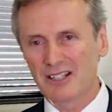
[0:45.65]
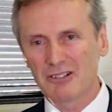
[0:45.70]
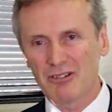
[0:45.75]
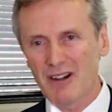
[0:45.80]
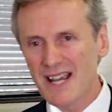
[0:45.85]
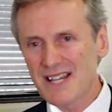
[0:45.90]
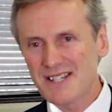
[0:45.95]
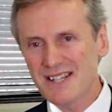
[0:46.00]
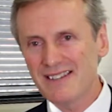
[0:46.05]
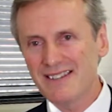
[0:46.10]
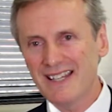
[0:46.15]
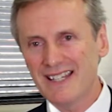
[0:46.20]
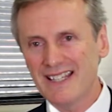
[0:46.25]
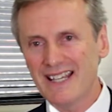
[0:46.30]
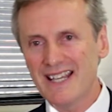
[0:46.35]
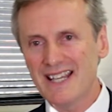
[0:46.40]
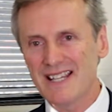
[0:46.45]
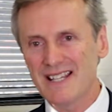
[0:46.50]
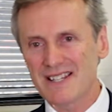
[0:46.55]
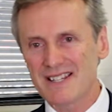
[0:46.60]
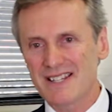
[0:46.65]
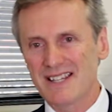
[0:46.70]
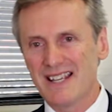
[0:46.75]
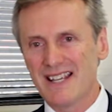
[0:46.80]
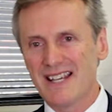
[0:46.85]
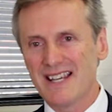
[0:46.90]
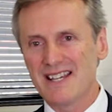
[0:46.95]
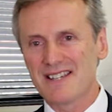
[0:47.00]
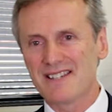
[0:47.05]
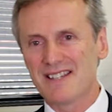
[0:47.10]
the crazy thing is
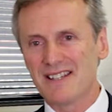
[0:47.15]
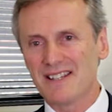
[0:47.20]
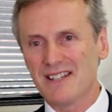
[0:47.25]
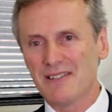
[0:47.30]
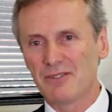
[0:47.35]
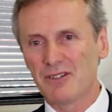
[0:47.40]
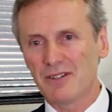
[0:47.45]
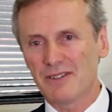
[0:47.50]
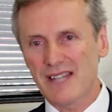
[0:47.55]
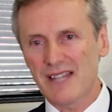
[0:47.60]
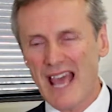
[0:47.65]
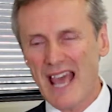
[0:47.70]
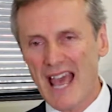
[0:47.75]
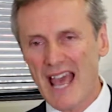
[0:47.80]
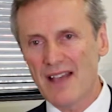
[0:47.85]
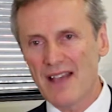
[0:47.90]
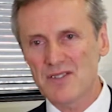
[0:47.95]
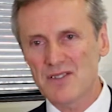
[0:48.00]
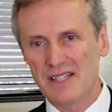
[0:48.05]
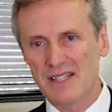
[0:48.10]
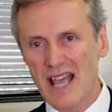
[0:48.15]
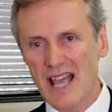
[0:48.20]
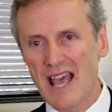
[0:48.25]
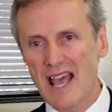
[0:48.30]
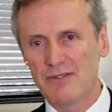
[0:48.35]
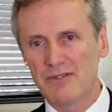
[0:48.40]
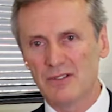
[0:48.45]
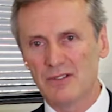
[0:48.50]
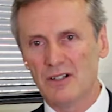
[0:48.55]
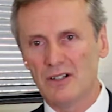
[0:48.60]
that you've got the haves and the
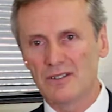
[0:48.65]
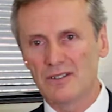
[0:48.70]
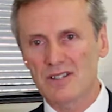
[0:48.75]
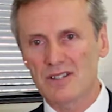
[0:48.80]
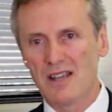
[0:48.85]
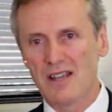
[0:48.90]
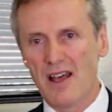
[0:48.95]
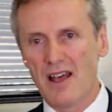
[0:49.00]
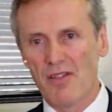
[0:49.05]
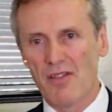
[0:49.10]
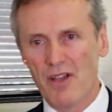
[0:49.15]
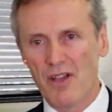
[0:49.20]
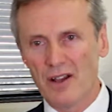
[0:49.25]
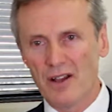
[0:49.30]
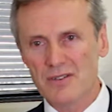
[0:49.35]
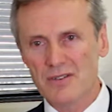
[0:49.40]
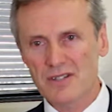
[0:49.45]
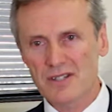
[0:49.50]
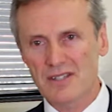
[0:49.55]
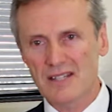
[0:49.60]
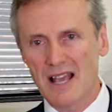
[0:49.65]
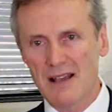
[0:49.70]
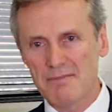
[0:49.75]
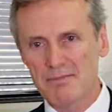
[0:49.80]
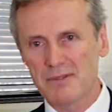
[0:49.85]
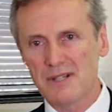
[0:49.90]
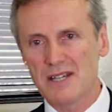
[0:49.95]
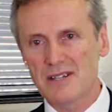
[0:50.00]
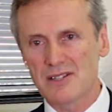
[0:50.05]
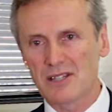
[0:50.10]
have-nots. Those
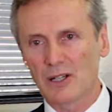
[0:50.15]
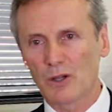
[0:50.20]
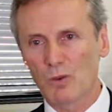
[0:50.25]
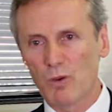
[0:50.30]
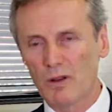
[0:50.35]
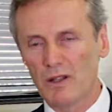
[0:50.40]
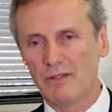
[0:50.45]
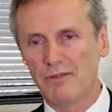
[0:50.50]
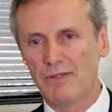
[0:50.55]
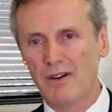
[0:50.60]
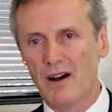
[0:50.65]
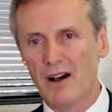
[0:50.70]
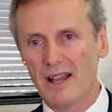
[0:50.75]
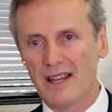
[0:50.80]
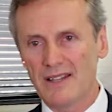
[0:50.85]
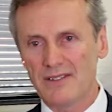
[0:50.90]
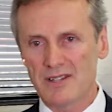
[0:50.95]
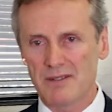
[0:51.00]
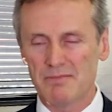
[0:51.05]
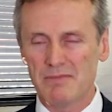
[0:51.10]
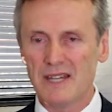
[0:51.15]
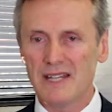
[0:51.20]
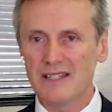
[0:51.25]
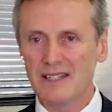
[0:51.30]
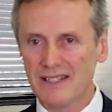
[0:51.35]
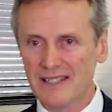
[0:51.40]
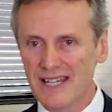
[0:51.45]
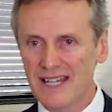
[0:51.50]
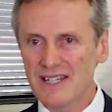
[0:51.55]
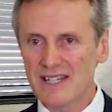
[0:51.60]
companies that qualify to
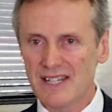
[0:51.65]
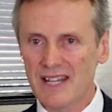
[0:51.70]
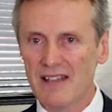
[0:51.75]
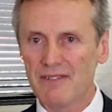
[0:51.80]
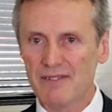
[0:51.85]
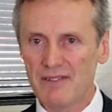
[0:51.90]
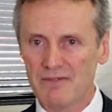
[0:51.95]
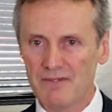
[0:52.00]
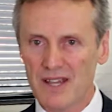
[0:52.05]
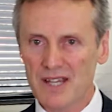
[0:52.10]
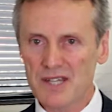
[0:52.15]
meet an ETF